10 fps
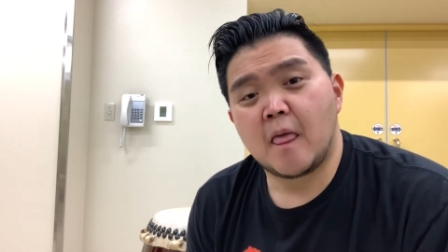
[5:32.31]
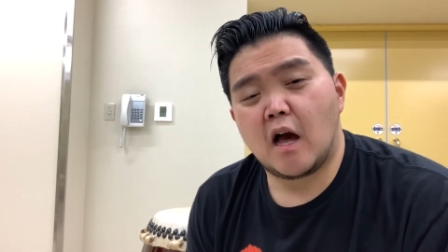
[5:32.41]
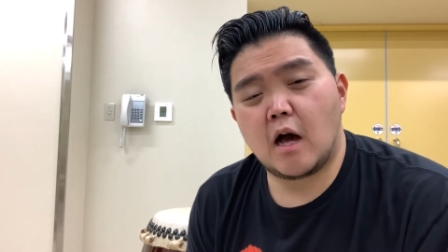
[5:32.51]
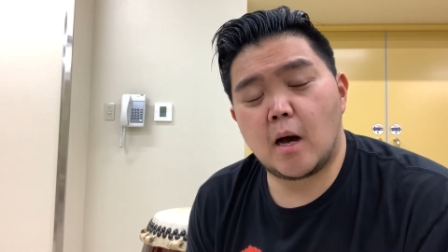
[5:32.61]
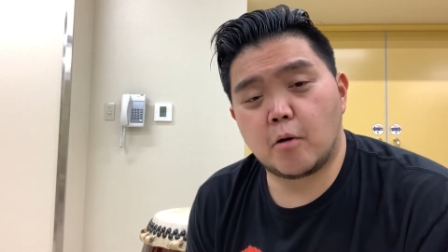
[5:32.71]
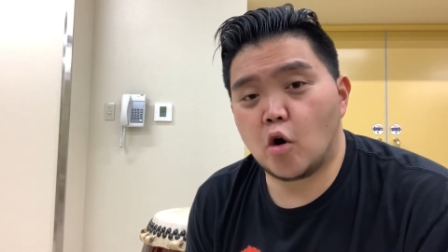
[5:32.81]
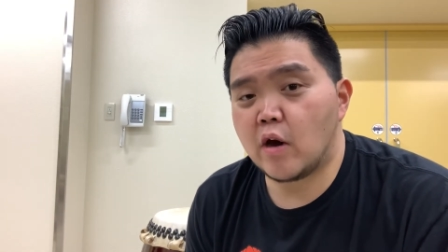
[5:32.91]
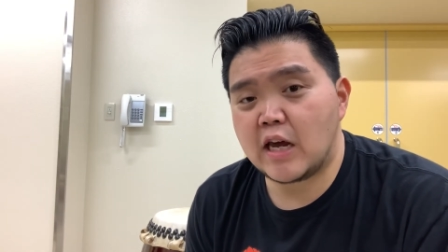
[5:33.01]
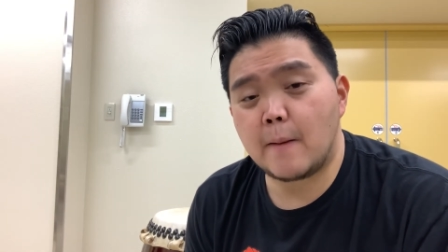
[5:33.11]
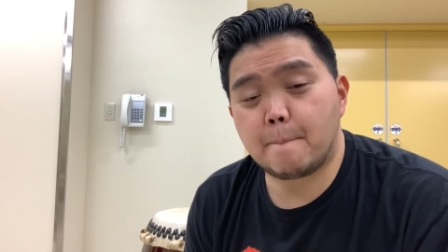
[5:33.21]
Go
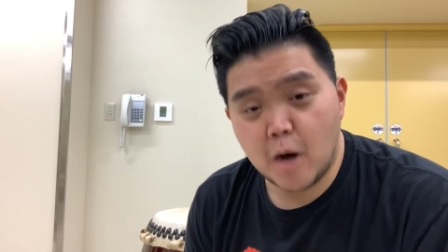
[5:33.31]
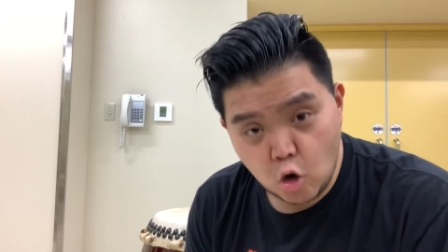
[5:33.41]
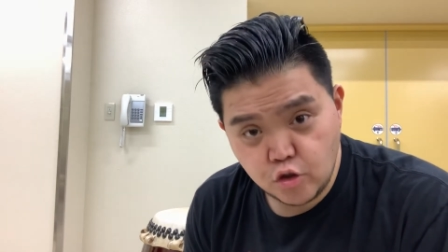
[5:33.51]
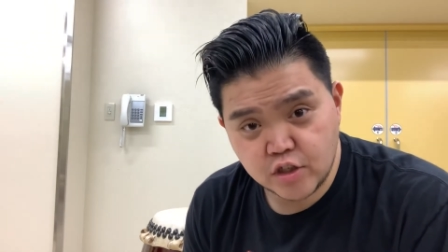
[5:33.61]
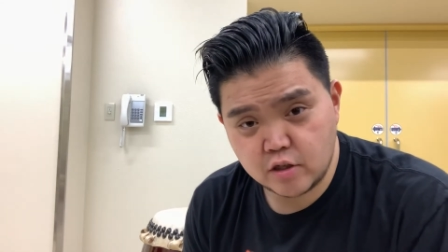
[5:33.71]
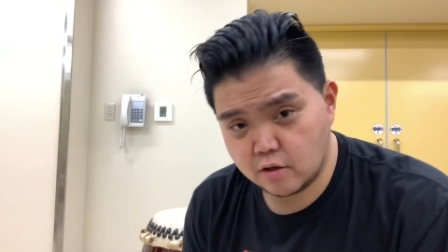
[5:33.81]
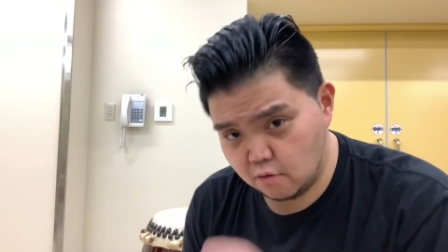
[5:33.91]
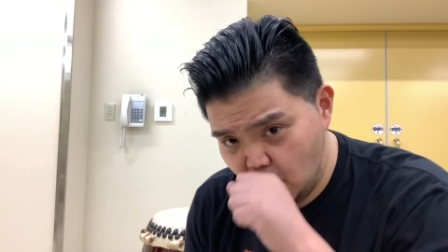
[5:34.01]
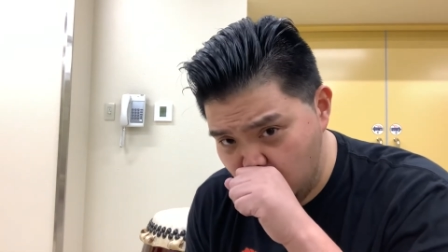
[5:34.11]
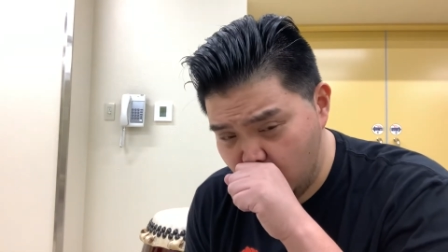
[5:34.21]
ahead and post
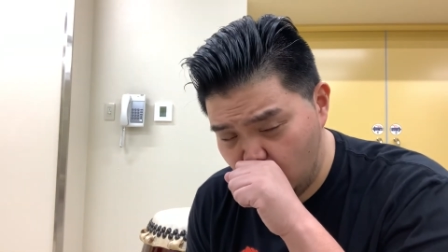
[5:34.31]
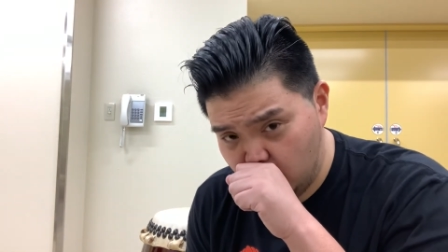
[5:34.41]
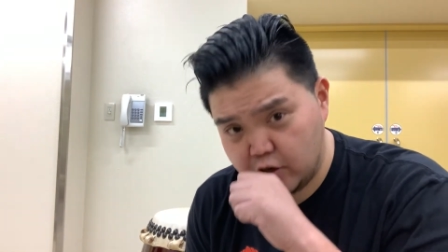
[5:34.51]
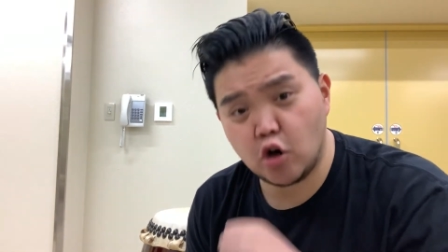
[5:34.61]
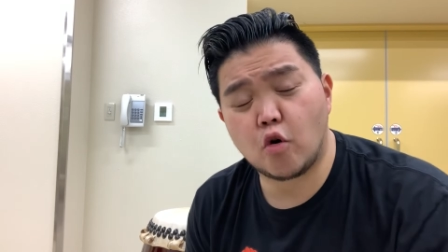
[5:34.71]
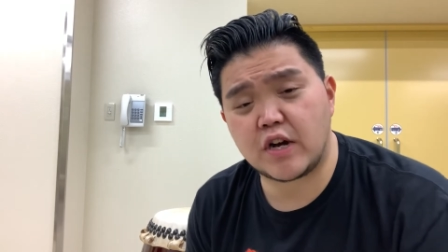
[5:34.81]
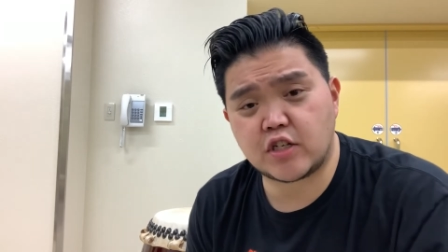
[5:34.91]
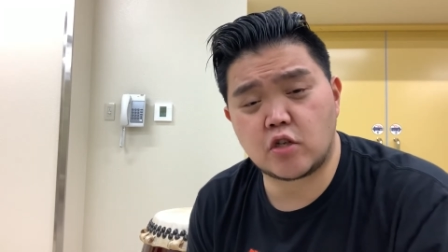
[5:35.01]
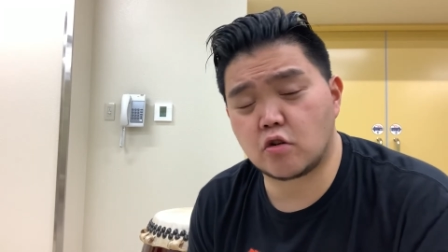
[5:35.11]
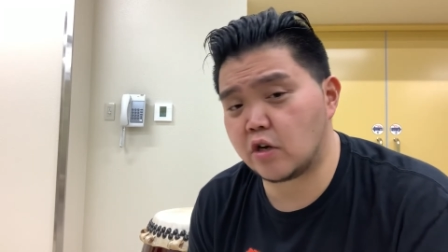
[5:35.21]
your
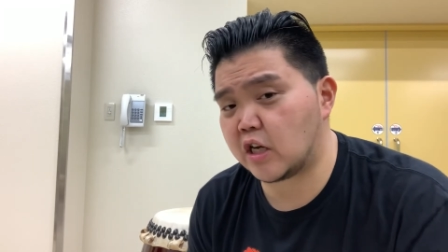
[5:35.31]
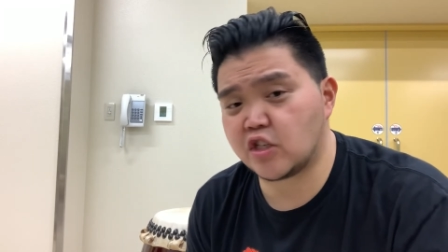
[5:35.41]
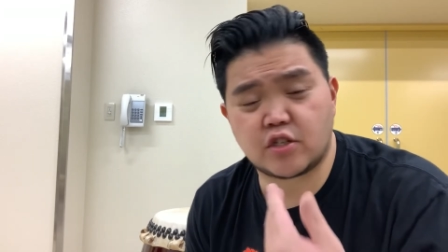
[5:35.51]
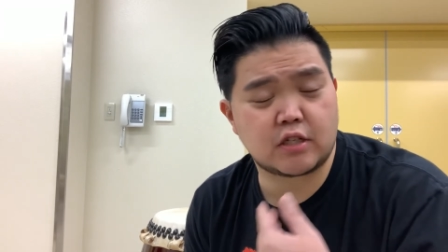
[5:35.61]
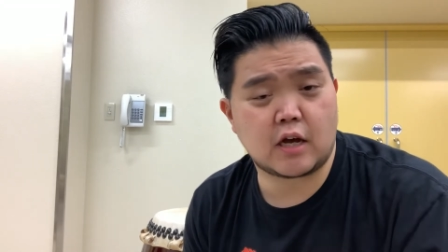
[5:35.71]
questions, or you can just